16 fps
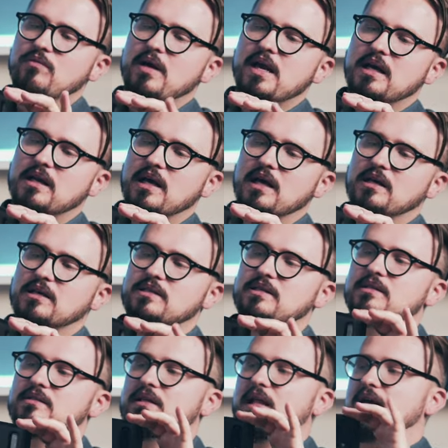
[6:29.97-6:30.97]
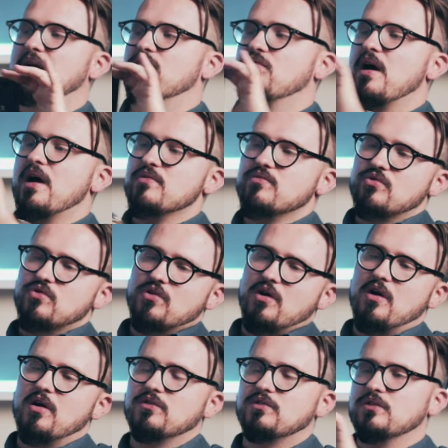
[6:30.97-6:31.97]
you make like a, like a round
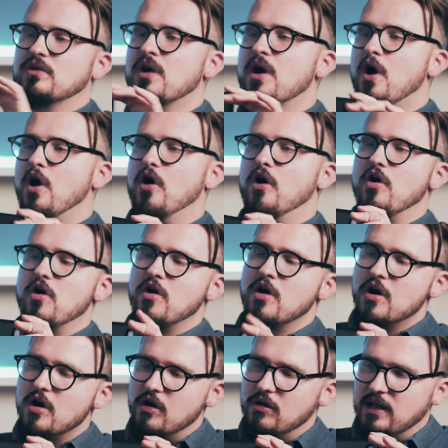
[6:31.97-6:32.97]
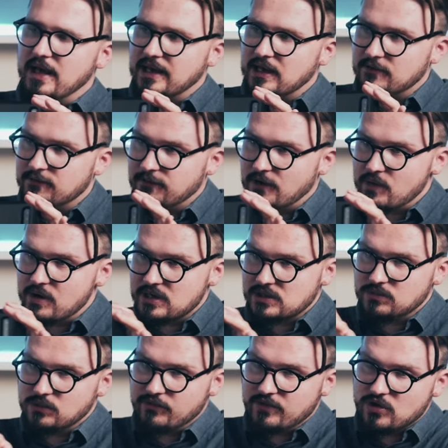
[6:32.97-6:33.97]
shot or, or like a
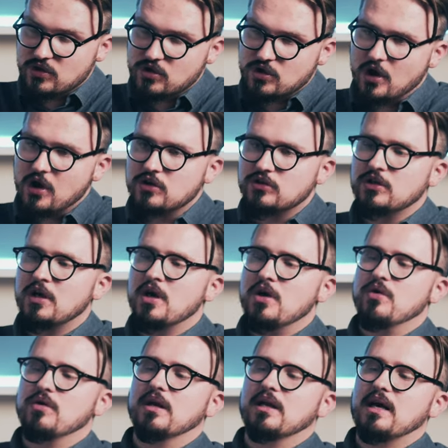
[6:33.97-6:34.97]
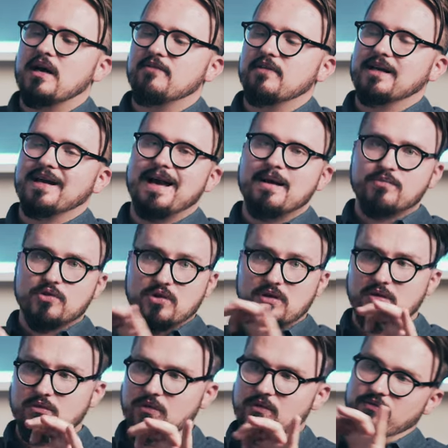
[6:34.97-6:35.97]
forward moving shot. You can have a
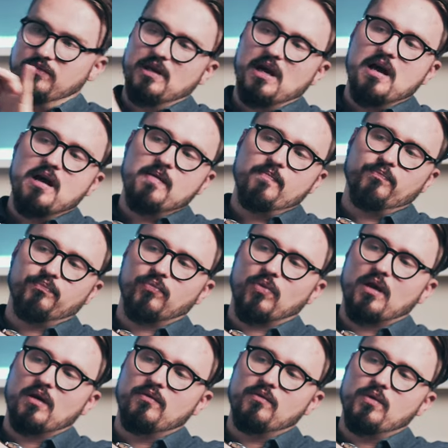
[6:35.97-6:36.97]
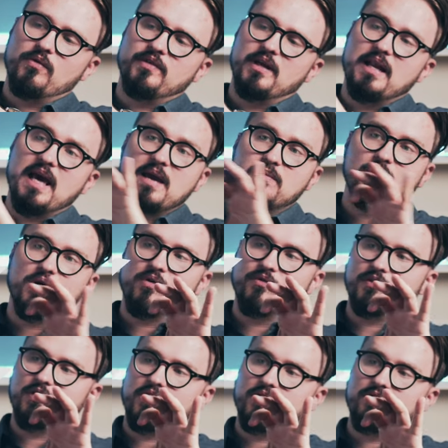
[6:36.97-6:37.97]
caption with the with the name
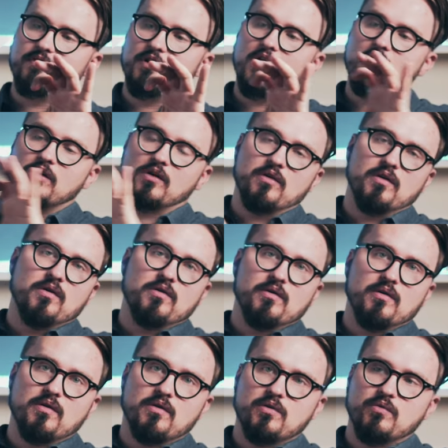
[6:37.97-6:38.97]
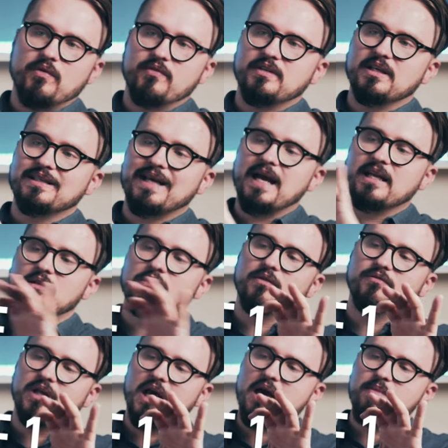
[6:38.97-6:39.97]
of your vlog or, or, or with the title
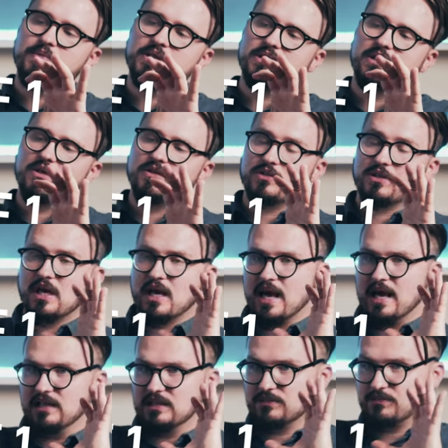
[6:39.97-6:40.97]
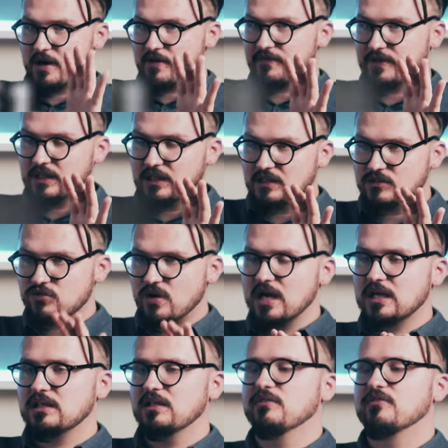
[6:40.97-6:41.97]
of the episode and it's perfectly
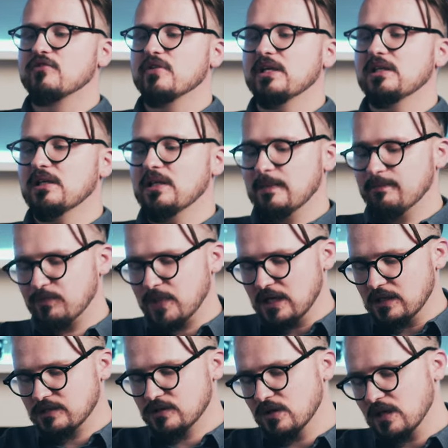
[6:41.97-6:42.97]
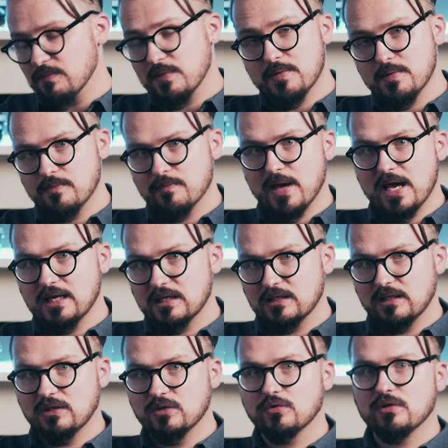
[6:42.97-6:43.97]
tracked in 3D and it's gonna be baked
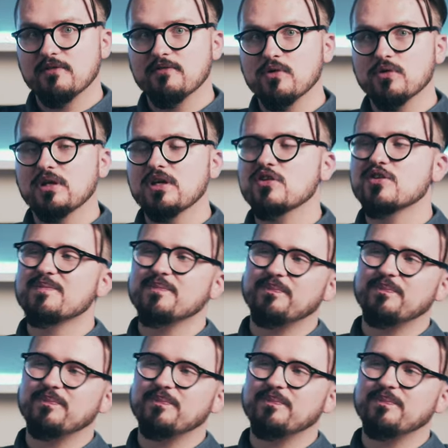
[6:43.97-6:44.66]
into the footage.